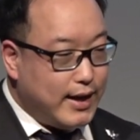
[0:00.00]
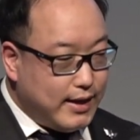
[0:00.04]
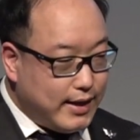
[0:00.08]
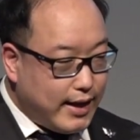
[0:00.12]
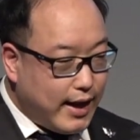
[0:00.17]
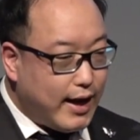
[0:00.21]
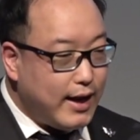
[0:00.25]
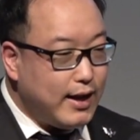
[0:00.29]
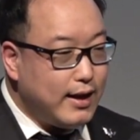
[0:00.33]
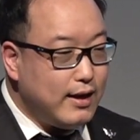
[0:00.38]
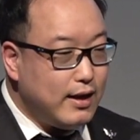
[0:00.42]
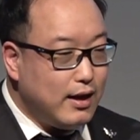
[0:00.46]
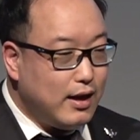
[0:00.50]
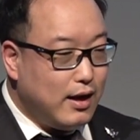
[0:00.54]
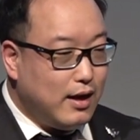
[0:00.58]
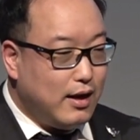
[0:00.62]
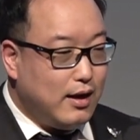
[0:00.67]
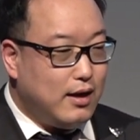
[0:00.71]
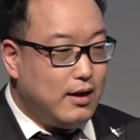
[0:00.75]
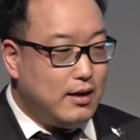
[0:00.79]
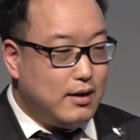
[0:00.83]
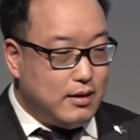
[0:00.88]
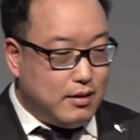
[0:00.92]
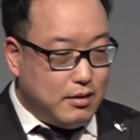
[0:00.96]
And then
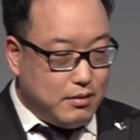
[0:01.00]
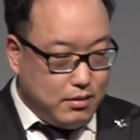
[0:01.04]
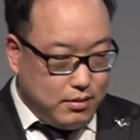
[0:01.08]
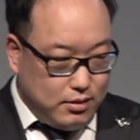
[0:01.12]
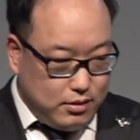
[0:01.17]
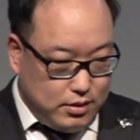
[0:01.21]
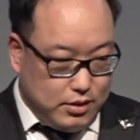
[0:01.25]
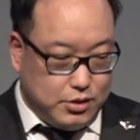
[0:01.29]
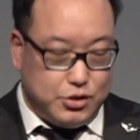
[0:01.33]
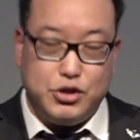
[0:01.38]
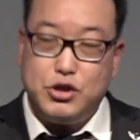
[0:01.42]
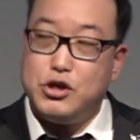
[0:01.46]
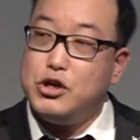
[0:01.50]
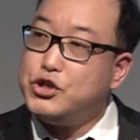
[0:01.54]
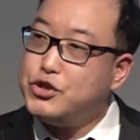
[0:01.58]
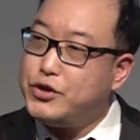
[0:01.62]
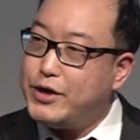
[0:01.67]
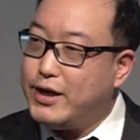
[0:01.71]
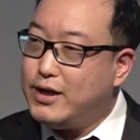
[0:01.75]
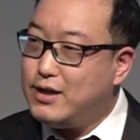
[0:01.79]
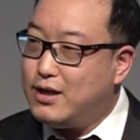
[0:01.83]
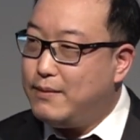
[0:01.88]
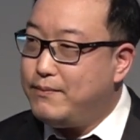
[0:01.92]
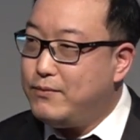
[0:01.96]

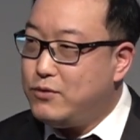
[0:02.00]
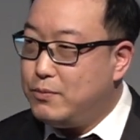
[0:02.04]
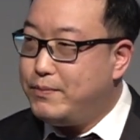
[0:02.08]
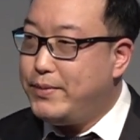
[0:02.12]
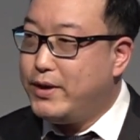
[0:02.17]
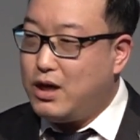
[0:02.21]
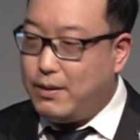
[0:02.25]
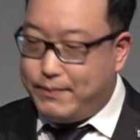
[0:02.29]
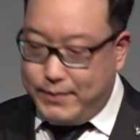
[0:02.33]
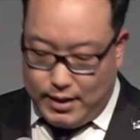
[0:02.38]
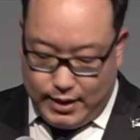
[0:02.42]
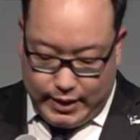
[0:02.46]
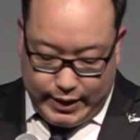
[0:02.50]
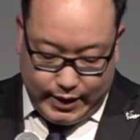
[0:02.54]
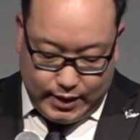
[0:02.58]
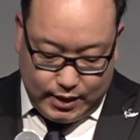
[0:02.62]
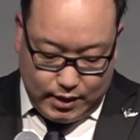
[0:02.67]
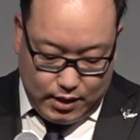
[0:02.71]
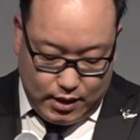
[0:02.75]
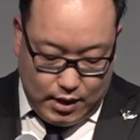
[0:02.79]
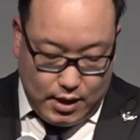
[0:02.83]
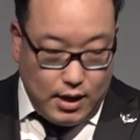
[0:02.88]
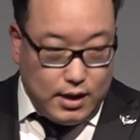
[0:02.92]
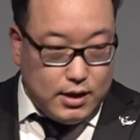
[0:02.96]
nurturing them to become a
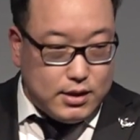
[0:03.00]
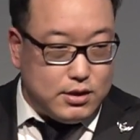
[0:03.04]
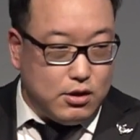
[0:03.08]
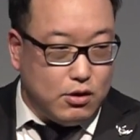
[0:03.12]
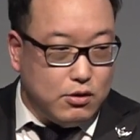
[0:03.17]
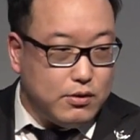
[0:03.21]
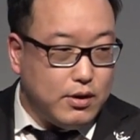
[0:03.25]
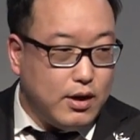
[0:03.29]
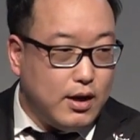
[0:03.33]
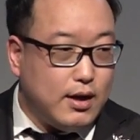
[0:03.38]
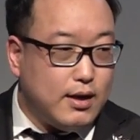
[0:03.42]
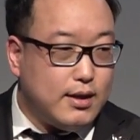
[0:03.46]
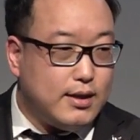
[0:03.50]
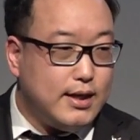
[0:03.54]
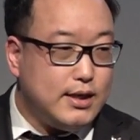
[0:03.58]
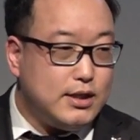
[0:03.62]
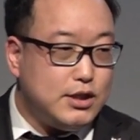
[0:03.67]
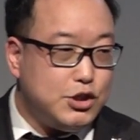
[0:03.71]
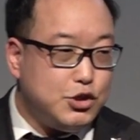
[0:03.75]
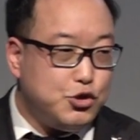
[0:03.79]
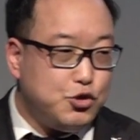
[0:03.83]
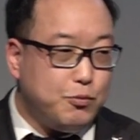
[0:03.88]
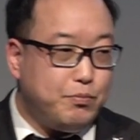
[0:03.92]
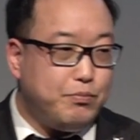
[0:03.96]
leader. So
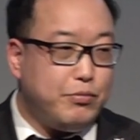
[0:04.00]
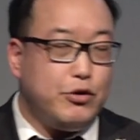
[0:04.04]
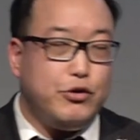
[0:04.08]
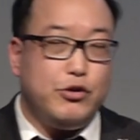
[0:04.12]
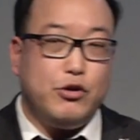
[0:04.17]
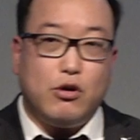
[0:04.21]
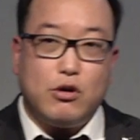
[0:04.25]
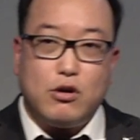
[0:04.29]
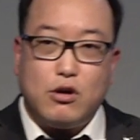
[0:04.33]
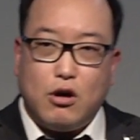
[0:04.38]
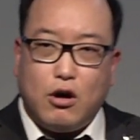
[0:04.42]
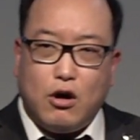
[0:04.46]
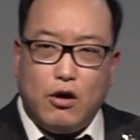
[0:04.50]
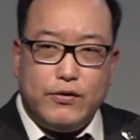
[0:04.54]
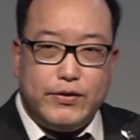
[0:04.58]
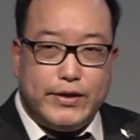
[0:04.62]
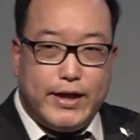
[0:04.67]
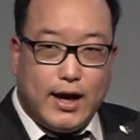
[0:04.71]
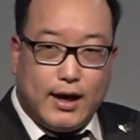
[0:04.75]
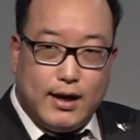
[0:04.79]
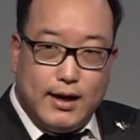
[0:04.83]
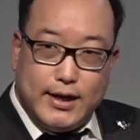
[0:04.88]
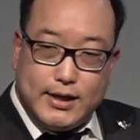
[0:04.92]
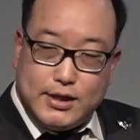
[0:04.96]
this should be your
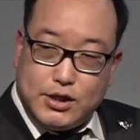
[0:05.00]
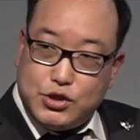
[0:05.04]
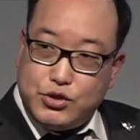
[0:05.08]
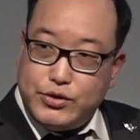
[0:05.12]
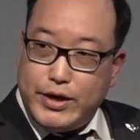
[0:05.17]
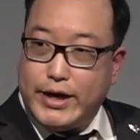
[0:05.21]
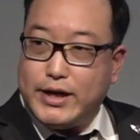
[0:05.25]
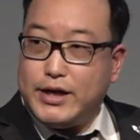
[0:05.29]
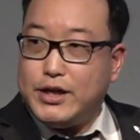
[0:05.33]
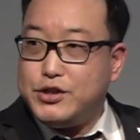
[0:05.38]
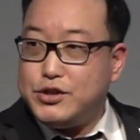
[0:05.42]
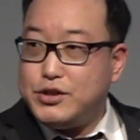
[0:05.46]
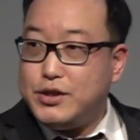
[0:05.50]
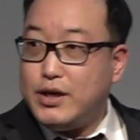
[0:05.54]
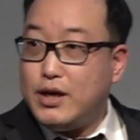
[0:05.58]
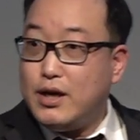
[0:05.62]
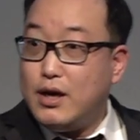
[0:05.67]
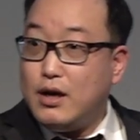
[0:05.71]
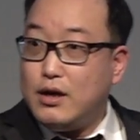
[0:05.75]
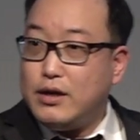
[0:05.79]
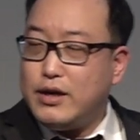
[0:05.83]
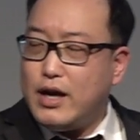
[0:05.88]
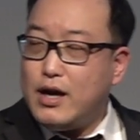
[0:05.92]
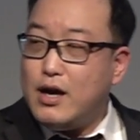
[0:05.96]
contact-led
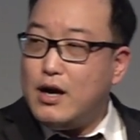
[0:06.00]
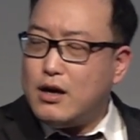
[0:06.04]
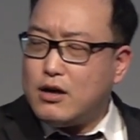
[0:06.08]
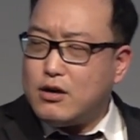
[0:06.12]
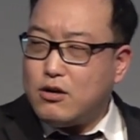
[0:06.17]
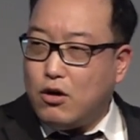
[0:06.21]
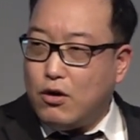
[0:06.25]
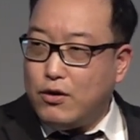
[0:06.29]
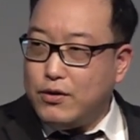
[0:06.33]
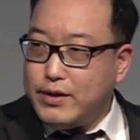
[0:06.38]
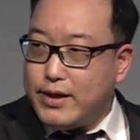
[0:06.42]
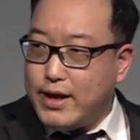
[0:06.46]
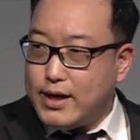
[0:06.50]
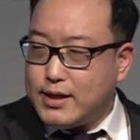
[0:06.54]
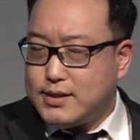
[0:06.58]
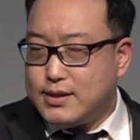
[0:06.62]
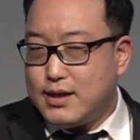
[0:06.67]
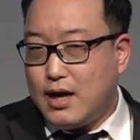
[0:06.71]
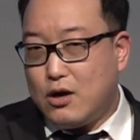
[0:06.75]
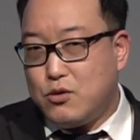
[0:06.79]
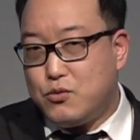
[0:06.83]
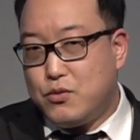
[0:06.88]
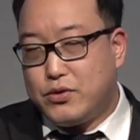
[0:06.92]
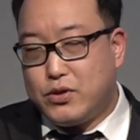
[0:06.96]
strategy, yeah.
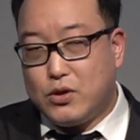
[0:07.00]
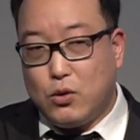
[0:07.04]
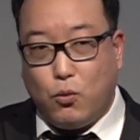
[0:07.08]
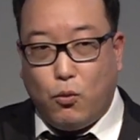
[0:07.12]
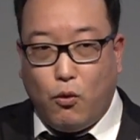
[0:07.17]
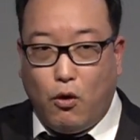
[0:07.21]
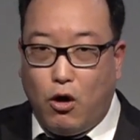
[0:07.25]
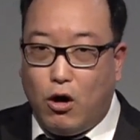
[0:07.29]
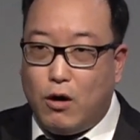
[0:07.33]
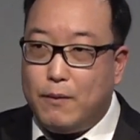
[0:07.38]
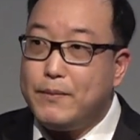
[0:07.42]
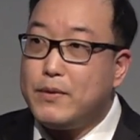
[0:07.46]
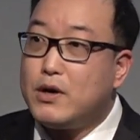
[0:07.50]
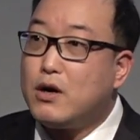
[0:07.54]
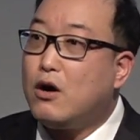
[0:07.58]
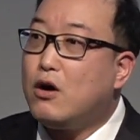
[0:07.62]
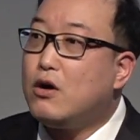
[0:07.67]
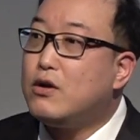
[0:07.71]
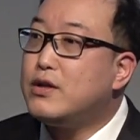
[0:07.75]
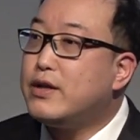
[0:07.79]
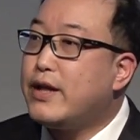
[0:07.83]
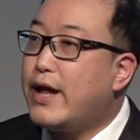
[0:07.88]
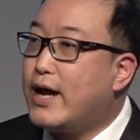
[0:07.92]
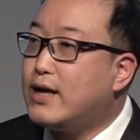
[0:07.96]
Contact start with the warm
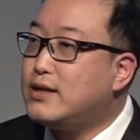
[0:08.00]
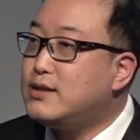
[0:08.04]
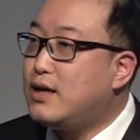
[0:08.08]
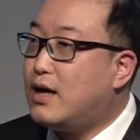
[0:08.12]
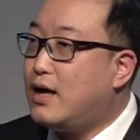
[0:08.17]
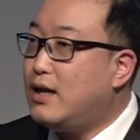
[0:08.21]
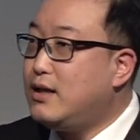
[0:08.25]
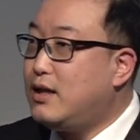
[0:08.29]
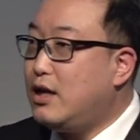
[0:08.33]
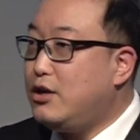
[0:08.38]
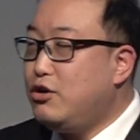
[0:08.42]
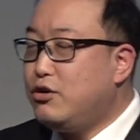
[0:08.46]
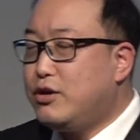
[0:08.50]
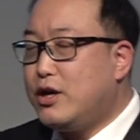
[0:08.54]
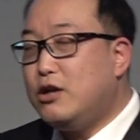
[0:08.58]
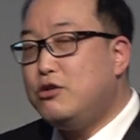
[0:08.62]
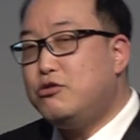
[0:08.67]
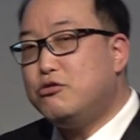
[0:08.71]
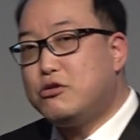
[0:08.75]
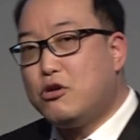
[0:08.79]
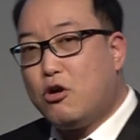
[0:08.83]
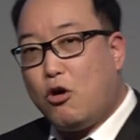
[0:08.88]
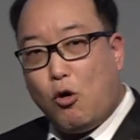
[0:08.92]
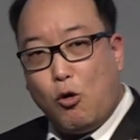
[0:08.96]
context, and then you
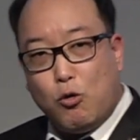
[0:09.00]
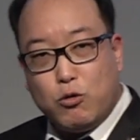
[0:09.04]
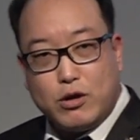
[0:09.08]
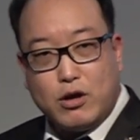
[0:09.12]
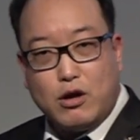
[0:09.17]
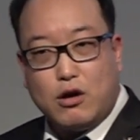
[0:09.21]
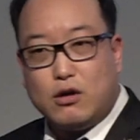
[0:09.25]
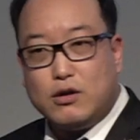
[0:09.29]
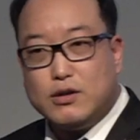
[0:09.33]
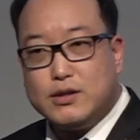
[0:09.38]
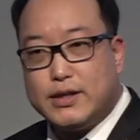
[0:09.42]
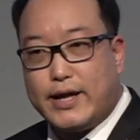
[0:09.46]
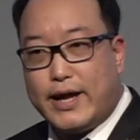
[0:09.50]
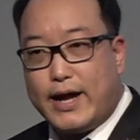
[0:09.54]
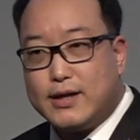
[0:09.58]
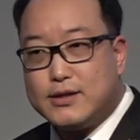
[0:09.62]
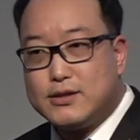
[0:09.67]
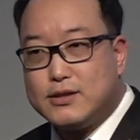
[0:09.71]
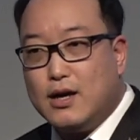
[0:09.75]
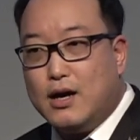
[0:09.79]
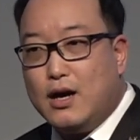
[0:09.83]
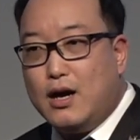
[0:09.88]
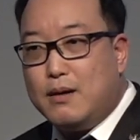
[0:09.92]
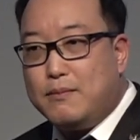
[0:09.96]
can do cold
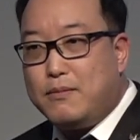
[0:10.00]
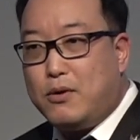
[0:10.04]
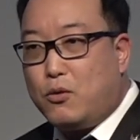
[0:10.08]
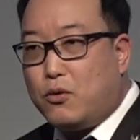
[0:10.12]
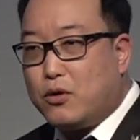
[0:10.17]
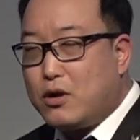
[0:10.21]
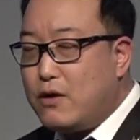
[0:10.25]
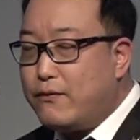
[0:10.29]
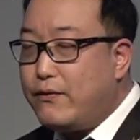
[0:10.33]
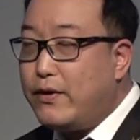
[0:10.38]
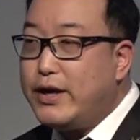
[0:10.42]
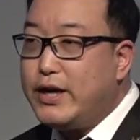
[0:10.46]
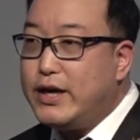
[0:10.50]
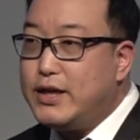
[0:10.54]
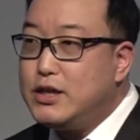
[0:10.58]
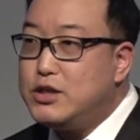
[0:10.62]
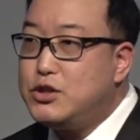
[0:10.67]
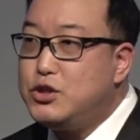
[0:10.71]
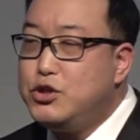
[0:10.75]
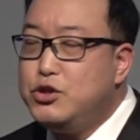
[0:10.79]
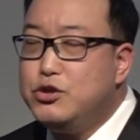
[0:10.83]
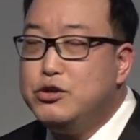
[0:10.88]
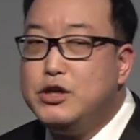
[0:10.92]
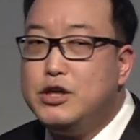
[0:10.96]
context, but whatever
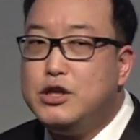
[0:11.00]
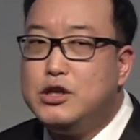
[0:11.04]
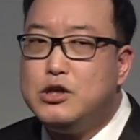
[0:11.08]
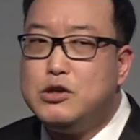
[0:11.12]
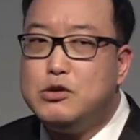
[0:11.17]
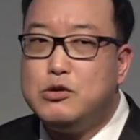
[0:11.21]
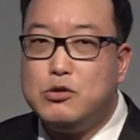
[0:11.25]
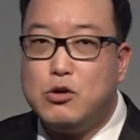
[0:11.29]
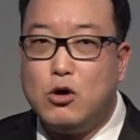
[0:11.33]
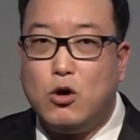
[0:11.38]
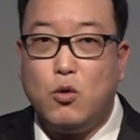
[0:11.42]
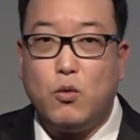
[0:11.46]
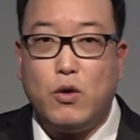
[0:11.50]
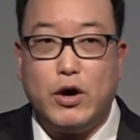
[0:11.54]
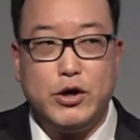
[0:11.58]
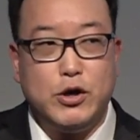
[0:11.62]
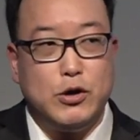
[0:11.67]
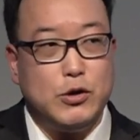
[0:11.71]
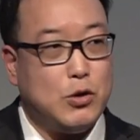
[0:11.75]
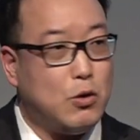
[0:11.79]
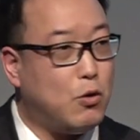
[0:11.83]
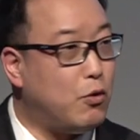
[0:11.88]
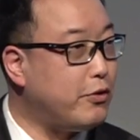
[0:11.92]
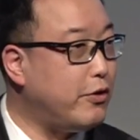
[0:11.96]
it is, you need to know
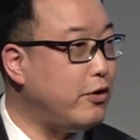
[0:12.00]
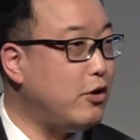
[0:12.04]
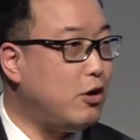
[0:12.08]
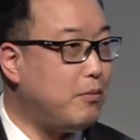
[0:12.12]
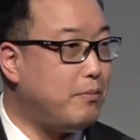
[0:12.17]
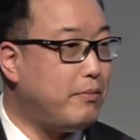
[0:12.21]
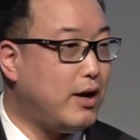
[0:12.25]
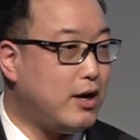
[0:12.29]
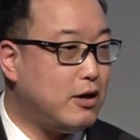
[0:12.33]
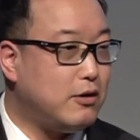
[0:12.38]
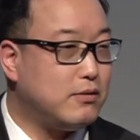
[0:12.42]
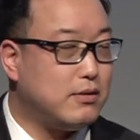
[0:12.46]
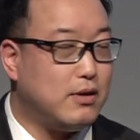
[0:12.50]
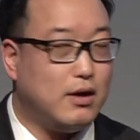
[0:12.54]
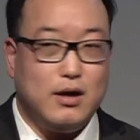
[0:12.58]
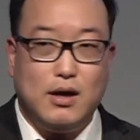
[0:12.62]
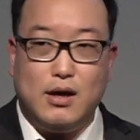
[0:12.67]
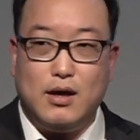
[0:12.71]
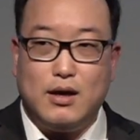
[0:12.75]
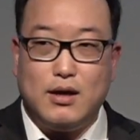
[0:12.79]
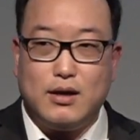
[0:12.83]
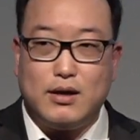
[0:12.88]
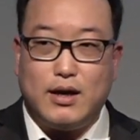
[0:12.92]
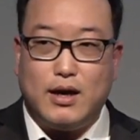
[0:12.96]
what you're talking about,
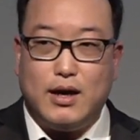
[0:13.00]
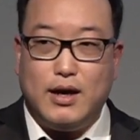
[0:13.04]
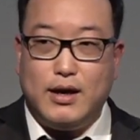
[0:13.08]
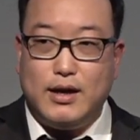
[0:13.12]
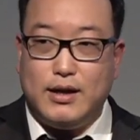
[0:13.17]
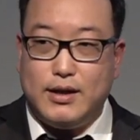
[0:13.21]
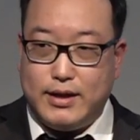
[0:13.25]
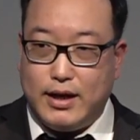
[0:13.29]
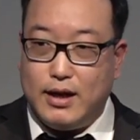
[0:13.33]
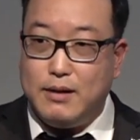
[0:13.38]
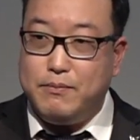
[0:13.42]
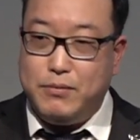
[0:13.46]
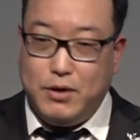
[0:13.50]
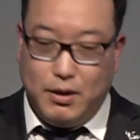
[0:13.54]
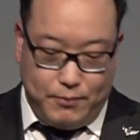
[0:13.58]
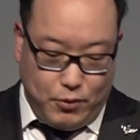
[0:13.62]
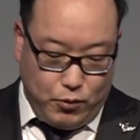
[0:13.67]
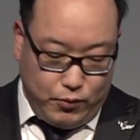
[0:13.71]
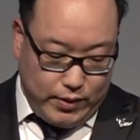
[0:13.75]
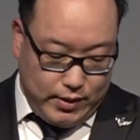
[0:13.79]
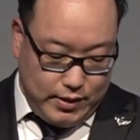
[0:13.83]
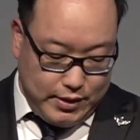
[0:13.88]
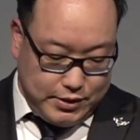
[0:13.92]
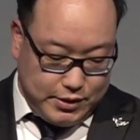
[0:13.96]
okay. Then
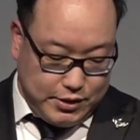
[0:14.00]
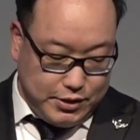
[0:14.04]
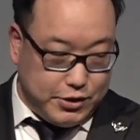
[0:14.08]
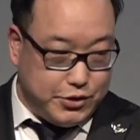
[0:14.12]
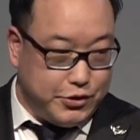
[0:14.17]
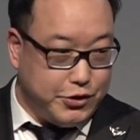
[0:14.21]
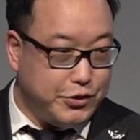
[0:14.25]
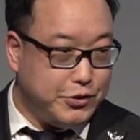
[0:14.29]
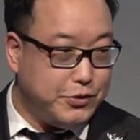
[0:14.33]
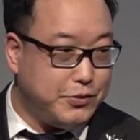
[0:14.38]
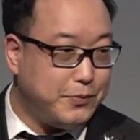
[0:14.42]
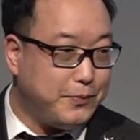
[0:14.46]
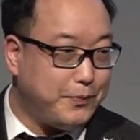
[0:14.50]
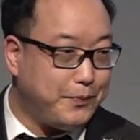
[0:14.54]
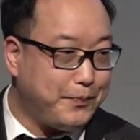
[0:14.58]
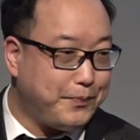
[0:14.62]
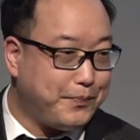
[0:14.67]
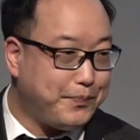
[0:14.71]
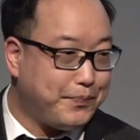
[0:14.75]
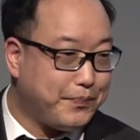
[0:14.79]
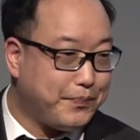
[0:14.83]
people will listen to you.